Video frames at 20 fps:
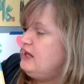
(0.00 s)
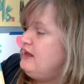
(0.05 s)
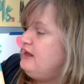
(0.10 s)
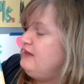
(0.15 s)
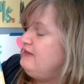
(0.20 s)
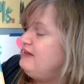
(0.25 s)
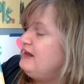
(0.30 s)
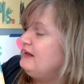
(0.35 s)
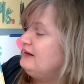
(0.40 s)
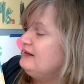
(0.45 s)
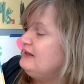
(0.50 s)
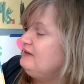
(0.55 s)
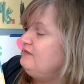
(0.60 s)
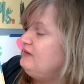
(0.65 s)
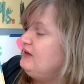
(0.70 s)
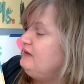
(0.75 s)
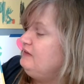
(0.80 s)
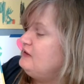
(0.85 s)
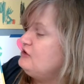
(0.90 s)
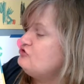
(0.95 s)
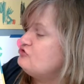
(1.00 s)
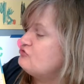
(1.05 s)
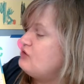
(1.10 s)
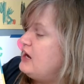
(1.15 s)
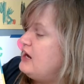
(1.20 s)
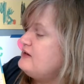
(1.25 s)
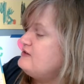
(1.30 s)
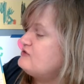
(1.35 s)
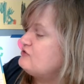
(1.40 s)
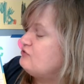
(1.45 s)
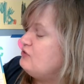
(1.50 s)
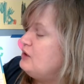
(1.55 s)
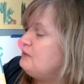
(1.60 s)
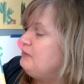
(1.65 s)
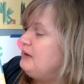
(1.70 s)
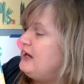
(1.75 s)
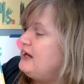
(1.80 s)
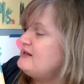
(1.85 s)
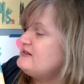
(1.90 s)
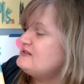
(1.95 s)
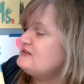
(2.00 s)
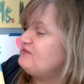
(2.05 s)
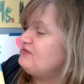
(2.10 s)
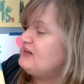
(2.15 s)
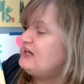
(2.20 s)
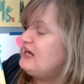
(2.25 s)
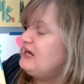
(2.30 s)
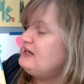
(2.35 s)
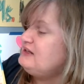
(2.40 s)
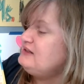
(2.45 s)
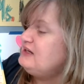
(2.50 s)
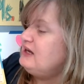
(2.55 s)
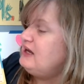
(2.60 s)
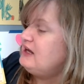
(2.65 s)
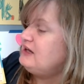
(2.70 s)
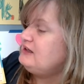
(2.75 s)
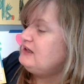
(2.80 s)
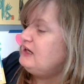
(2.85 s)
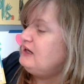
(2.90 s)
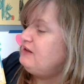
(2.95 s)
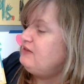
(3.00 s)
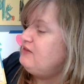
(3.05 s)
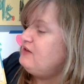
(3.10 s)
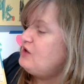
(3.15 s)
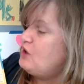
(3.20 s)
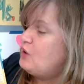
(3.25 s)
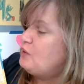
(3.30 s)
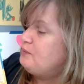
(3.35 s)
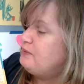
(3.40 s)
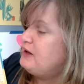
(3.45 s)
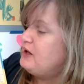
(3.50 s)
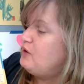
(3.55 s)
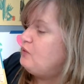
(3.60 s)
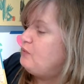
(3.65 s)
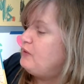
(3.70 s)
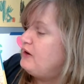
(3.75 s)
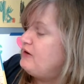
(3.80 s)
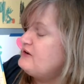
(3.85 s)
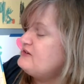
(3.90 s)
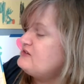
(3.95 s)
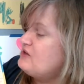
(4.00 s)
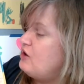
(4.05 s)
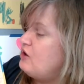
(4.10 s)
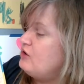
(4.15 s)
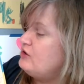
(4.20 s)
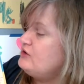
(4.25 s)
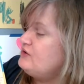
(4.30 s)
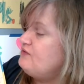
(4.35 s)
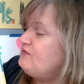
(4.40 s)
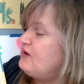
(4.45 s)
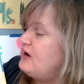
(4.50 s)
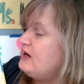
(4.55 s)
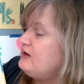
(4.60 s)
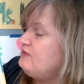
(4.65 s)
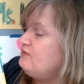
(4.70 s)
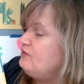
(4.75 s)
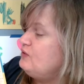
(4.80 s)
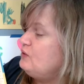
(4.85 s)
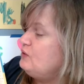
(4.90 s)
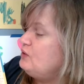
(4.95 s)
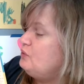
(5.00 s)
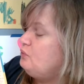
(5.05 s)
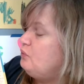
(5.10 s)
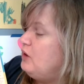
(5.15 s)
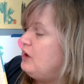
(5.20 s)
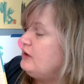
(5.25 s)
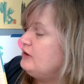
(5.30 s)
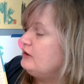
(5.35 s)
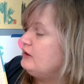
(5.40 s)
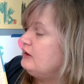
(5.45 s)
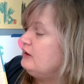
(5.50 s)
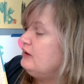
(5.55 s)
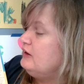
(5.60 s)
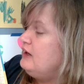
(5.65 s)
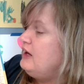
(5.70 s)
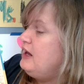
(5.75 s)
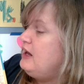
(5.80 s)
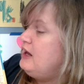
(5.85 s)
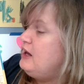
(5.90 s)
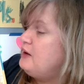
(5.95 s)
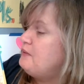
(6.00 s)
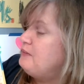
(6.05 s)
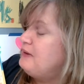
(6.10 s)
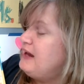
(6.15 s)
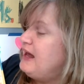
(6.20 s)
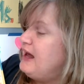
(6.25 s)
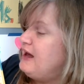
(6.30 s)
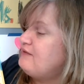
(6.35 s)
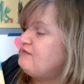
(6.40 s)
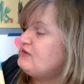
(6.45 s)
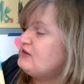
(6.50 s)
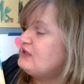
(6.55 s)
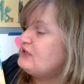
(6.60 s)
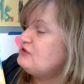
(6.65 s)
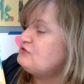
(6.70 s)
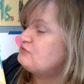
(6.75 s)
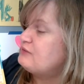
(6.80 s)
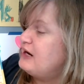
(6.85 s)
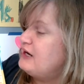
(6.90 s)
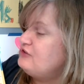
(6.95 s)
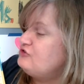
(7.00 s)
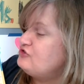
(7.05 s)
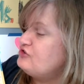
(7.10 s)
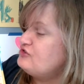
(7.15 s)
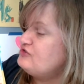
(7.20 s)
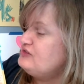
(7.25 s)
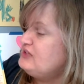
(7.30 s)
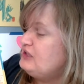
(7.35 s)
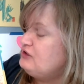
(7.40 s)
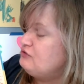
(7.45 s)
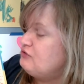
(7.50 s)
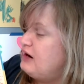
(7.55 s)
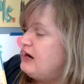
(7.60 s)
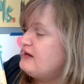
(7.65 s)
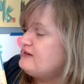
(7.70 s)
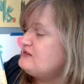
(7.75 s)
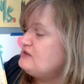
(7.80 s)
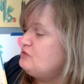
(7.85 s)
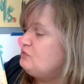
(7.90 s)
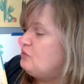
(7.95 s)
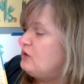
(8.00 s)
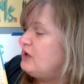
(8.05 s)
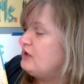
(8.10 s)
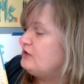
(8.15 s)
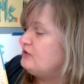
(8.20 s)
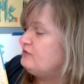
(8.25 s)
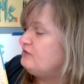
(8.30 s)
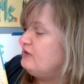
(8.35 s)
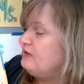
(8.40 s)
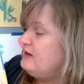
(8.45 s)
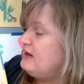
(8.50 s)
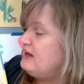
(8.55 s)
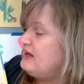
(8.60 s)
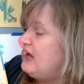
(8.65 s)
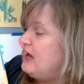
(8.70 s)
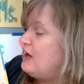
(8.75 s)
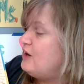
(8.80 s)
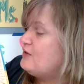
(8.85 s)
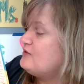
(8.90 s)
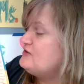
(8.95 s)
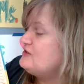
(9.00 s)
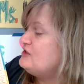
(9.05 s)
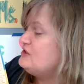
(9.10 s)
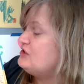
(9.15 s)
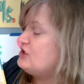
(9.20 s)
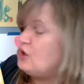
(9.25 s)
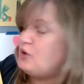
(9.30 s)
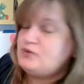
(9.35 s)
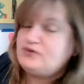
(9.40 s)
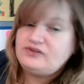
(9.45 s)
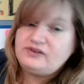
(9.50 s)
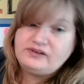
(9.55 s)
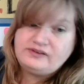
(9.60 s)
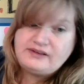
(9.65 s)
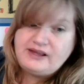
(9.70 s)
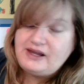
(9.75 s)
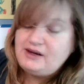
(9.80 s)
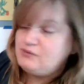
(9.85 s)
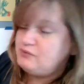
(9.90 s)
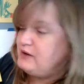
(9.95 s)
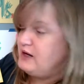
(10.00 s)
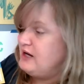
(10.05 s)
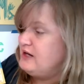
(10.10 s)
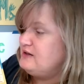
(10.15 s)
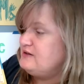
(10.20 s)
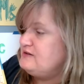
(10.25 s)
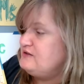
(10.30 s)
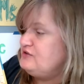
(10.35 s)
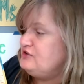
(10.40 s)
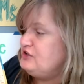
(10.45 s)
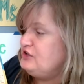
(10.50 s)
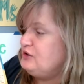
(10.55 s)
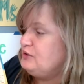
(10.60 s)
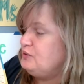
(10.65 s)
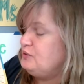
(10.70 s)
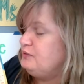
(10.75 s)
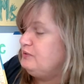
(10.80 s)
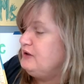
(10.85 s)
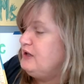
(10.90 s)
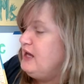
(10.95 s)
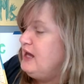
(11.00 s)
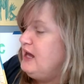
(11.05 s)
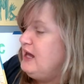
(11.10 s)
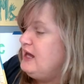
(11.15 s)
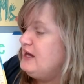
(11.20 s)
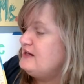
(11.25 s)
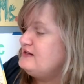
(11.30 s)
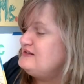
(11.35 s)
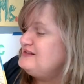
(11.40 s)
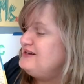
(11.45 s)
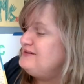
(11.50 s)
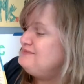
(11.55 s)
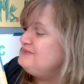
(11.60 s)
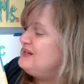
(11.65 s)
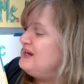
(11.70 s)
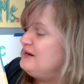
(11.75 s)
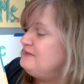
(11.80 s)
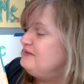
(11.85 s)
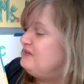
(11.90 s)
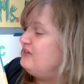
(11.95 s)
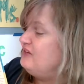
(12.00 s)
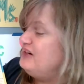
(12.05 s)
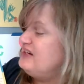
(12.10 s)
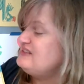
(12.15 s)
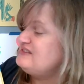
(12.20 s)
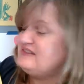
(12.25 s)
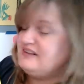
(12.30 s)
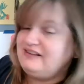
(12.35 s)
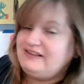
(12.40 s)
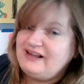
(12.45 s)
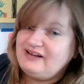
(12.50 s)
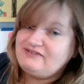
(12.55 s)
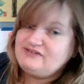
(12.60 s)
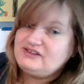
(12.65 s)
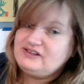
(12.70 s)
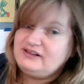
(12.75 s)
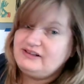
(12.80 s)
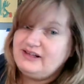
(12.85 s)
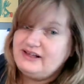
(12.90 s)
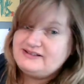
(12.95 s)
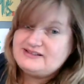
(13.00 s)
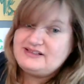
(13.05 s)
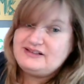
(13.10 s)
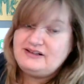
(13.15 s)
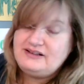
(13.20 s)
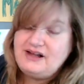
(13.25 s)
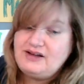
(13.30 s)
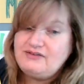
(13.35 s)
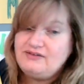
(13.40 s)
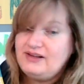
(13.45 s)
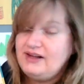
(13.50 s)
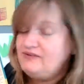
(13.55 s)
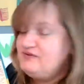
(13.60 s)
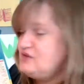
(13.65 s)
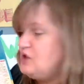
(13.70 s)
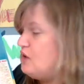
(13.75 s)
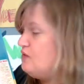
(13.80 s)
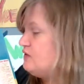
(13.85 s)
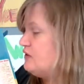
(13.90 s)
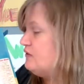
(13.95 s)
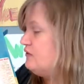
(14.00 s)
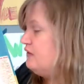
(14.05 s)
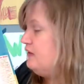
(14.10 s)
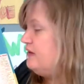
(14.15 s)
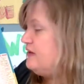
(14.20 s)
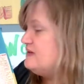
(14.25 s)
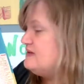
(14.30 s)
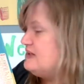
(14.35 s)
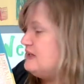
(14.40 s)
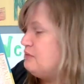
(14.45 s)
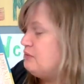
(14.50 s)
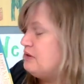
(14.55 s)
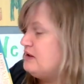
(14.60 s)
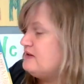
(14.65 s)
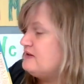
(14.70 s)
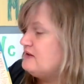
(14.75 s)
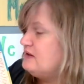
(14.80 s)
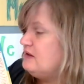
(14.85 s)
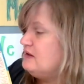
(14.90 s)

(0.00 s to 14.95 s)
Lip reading: They live in the dry scrublands of Kenya and Ethiopia where it's hard to find food and water. But African ranchers need grass and water for the cows and goats that they raise too. And sometimes there isn't enough left over for the zebras.